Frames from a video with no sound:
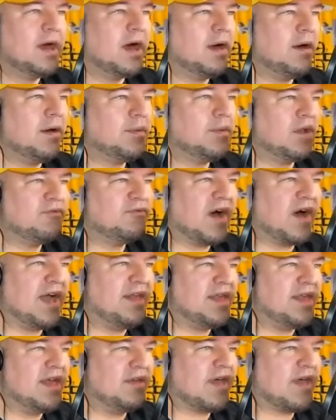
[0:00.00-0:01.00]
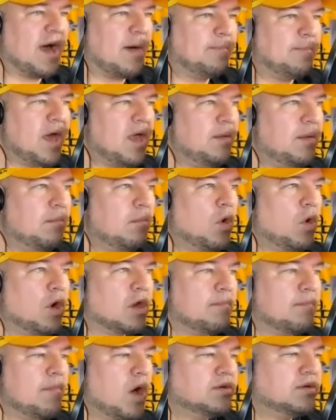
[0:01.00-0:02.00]
I'm going to find this out. But
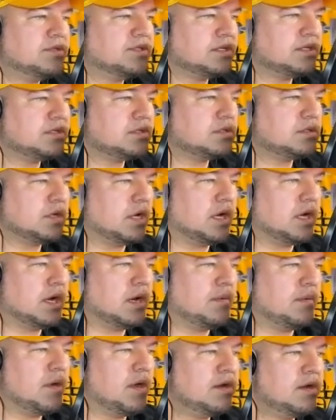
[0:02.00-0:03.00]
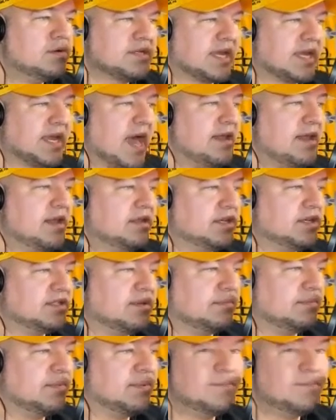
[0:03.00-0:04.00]
Morgan Moses, uh, here's a guy that
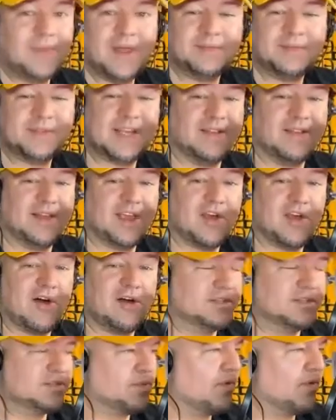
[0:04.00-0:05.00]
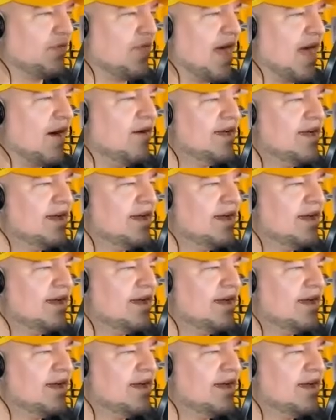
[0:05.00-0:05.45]
doesn't. I'm sounding like Collinsworth now.